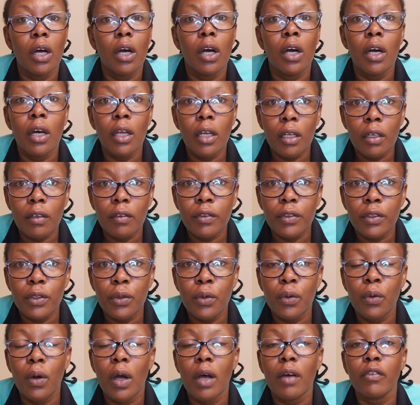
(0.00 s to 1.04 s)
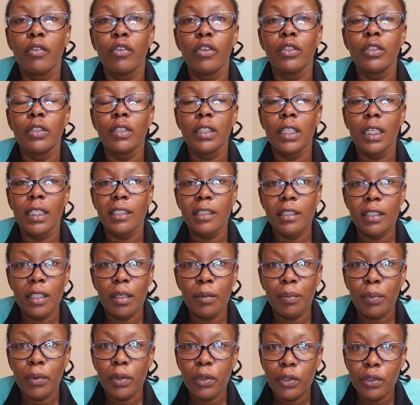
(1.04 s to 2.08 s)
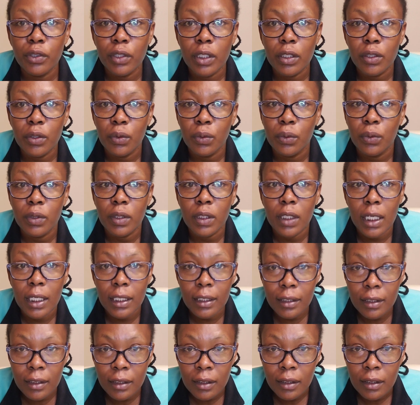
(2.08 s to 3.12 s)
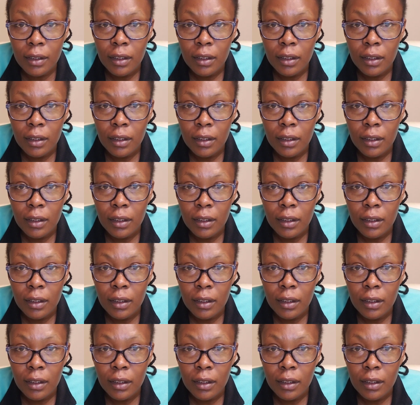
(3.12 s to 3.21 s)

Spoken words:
all of you who have not started the process, to start.